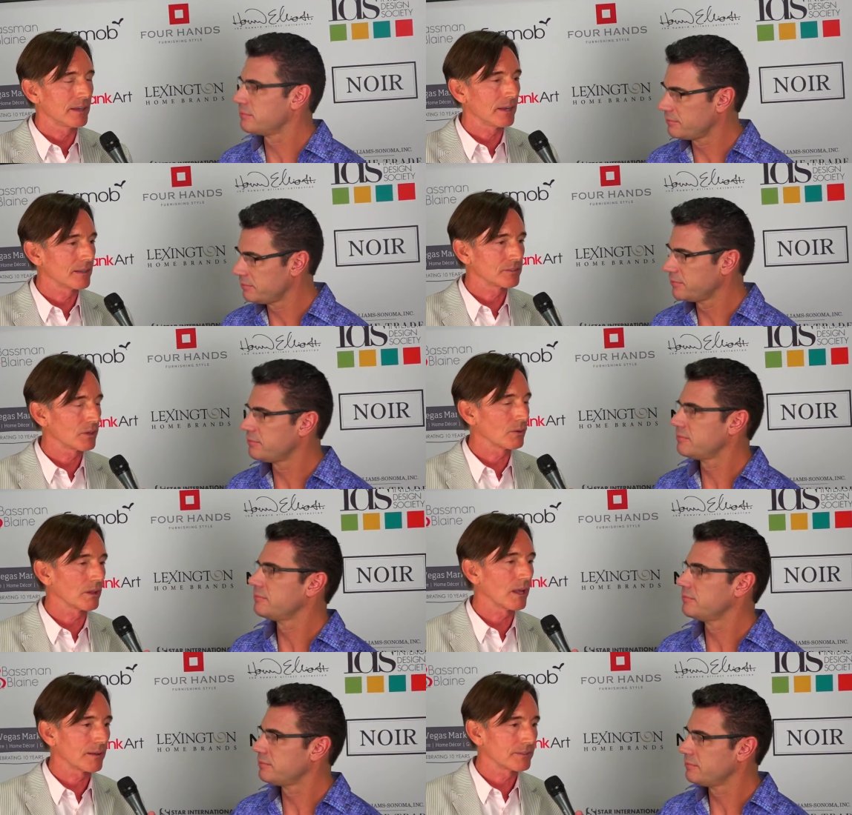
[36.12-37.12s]
Speaker 1: and I showed a
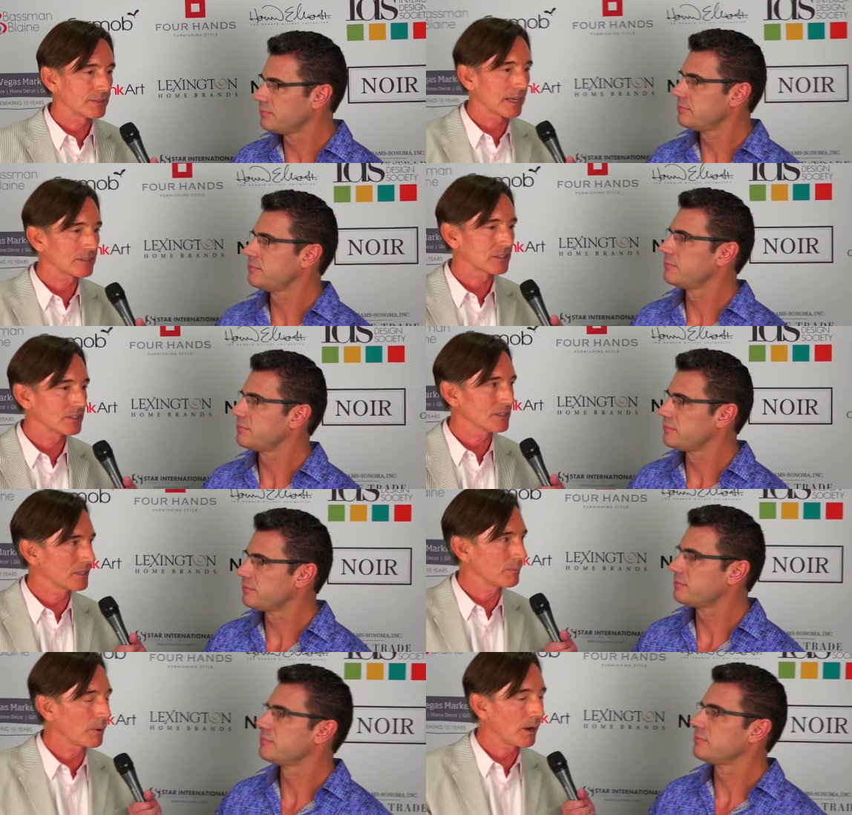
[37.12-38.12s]
lot of
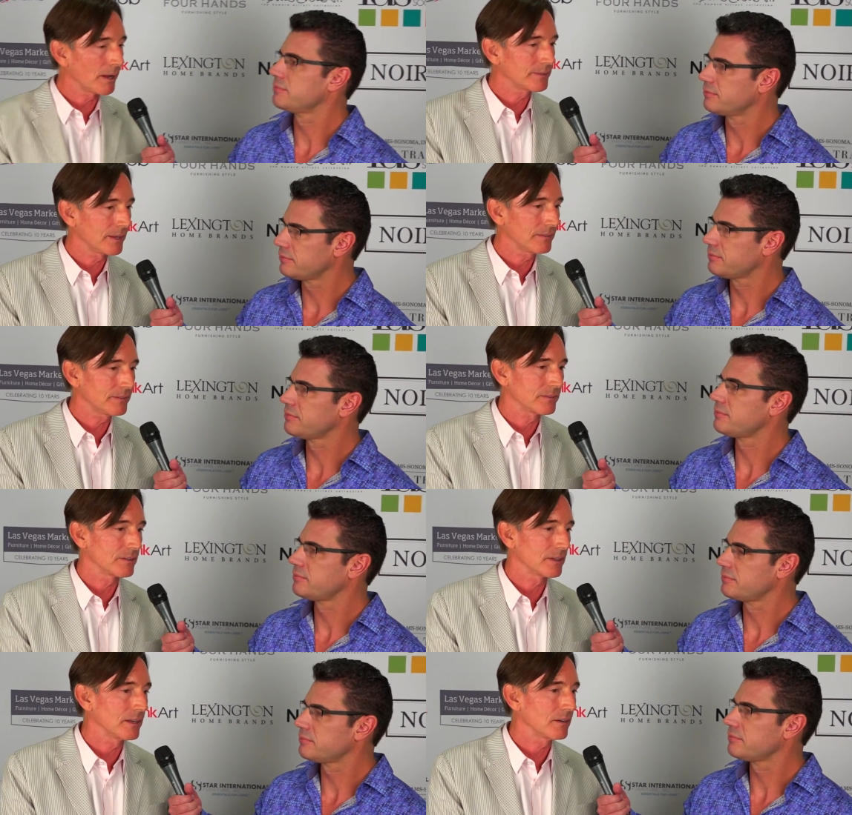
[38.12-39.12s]
sketches and process
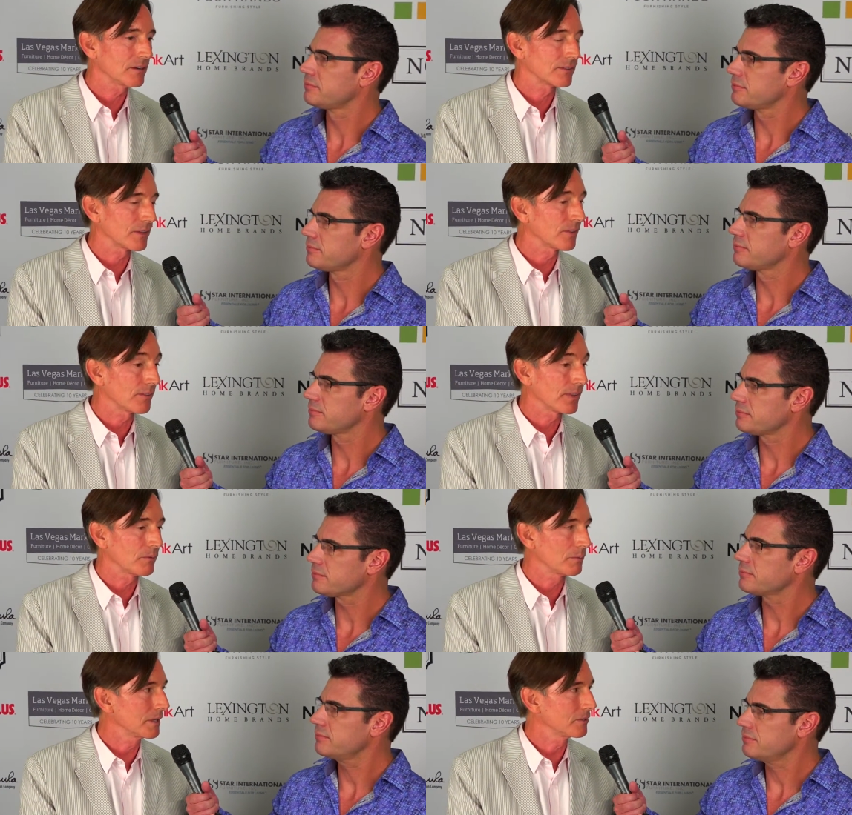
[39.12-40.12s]
here because I thought that
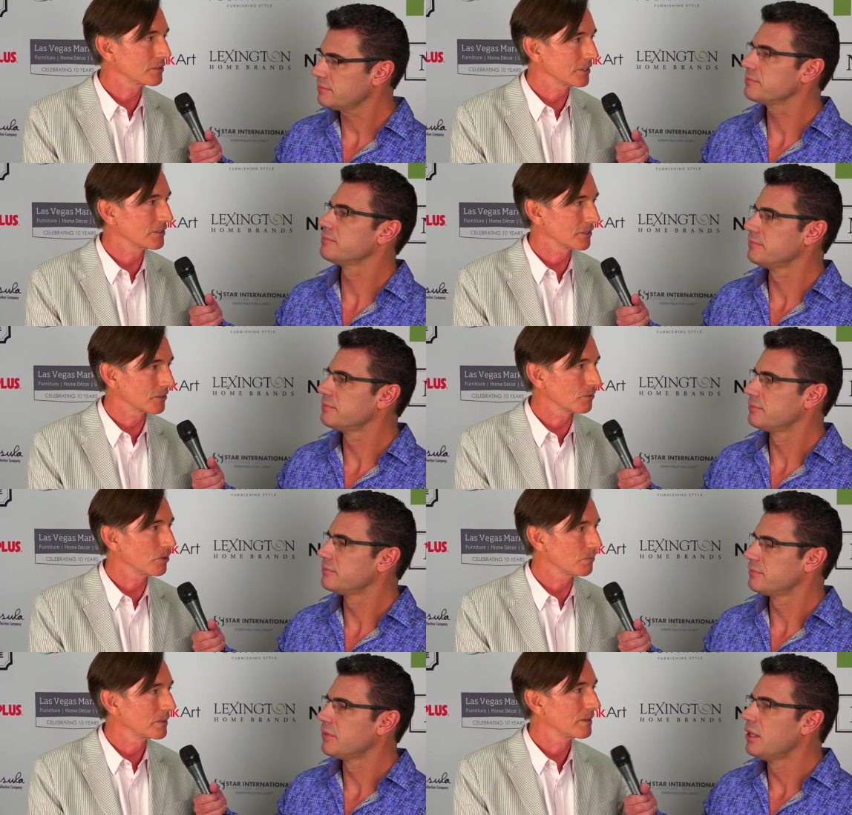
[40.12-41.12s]
would be interesting to the
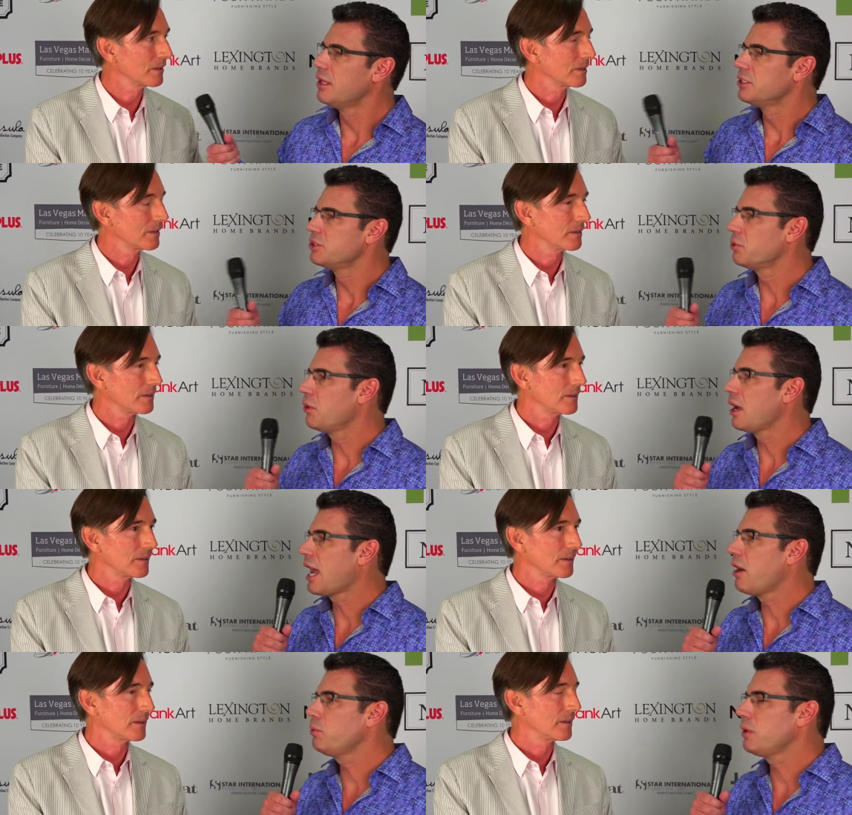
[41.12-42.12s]
group. So
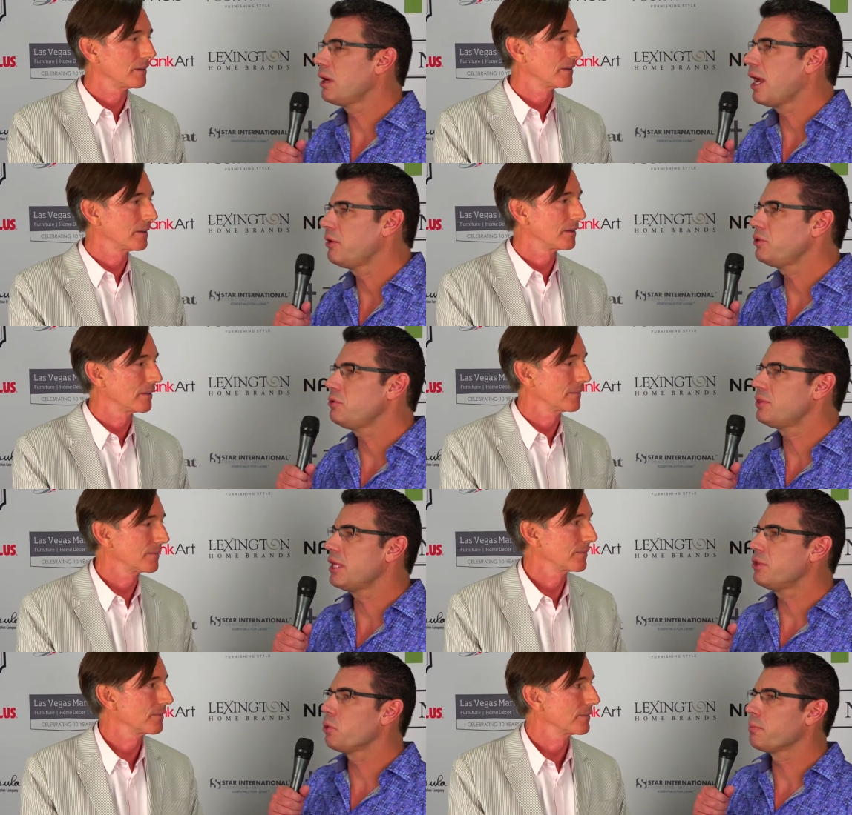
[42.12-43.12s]
Speaker 2: how how do you
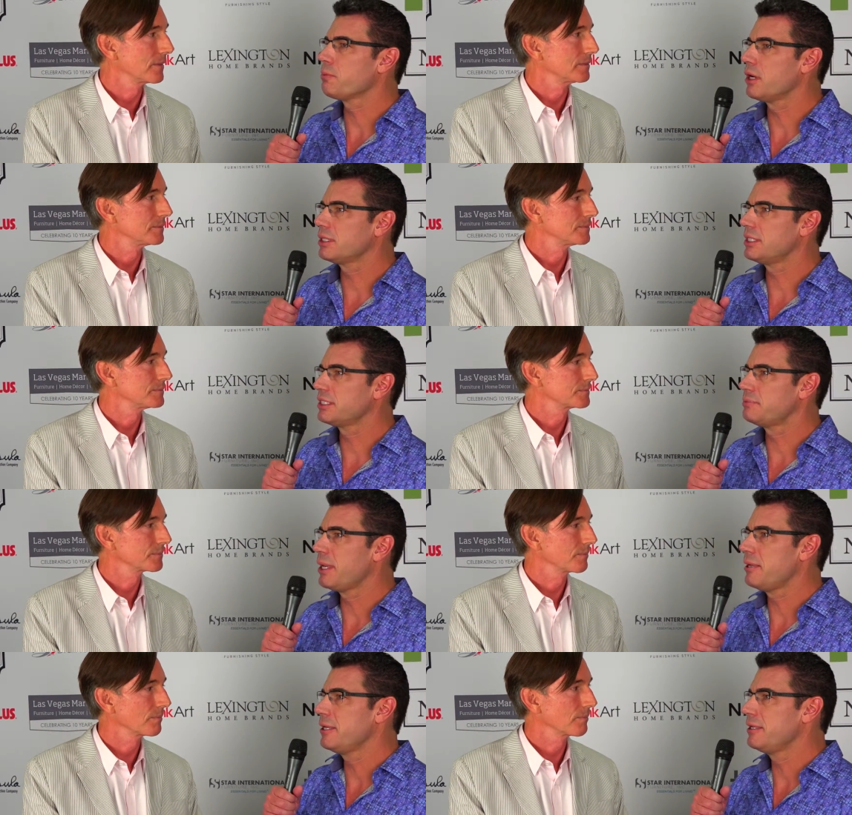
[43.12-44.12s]
think your process
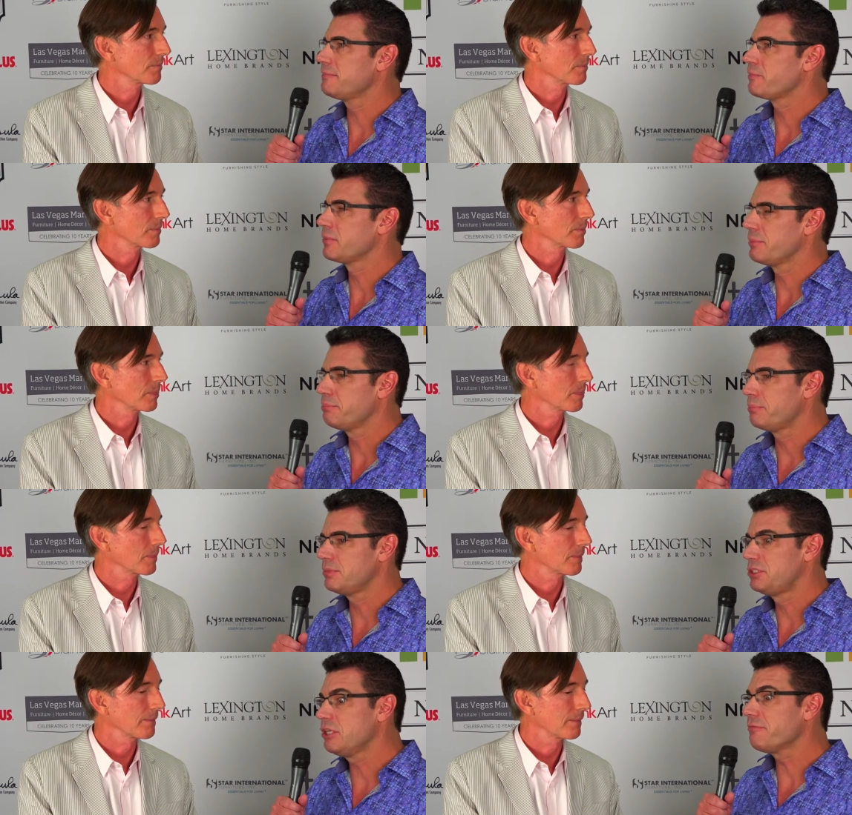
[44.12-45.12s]
may
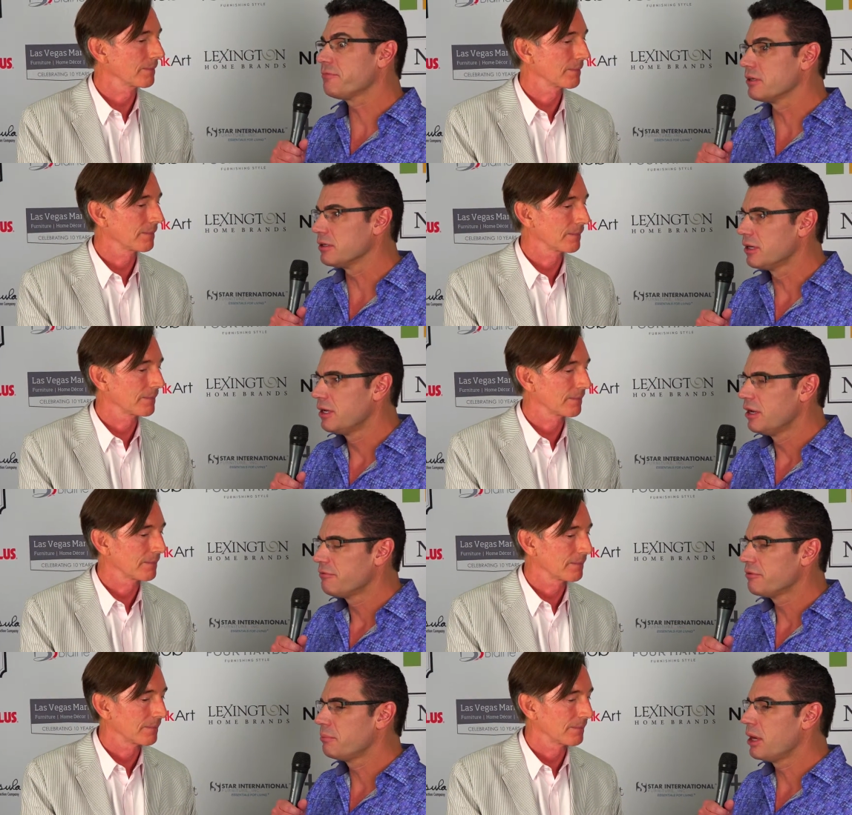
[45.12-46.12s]
differ
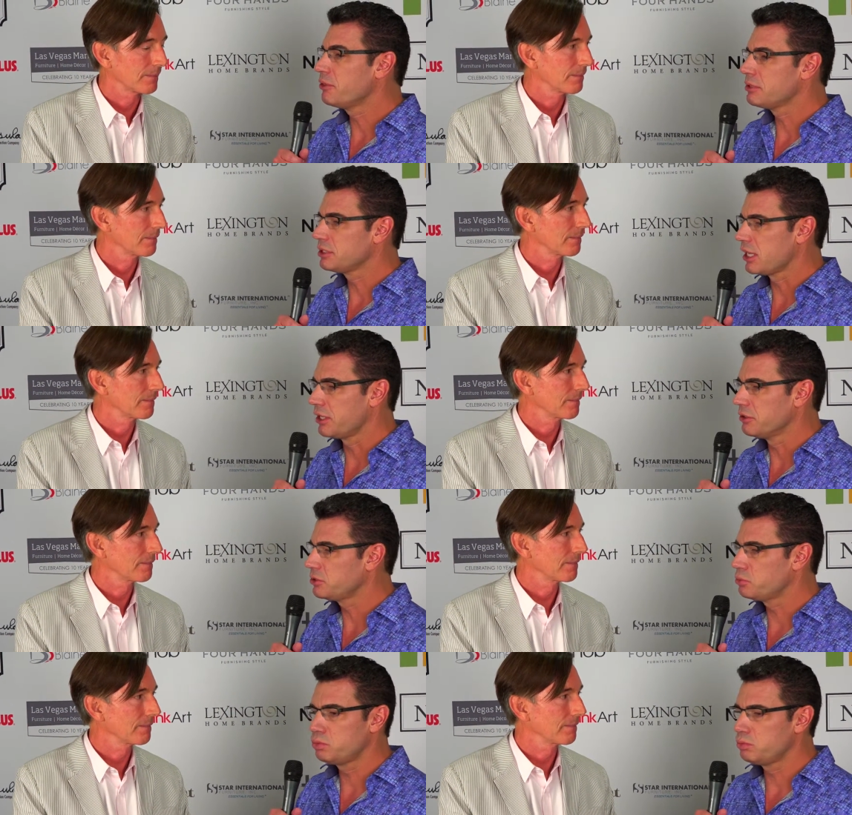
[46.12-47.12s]
from other
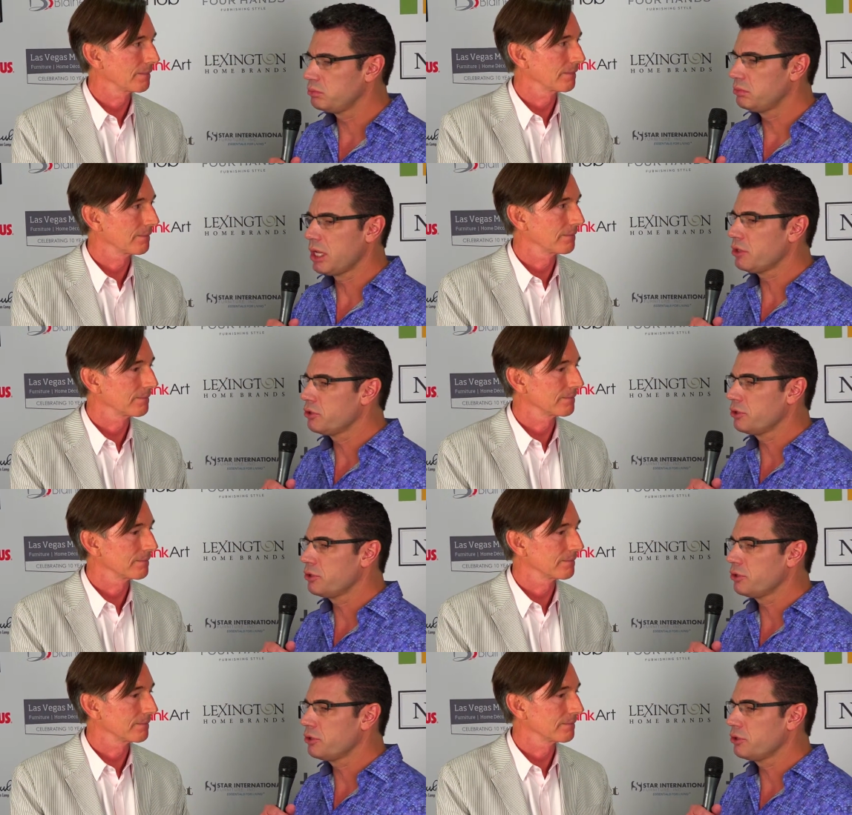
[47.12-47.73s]
designers? Not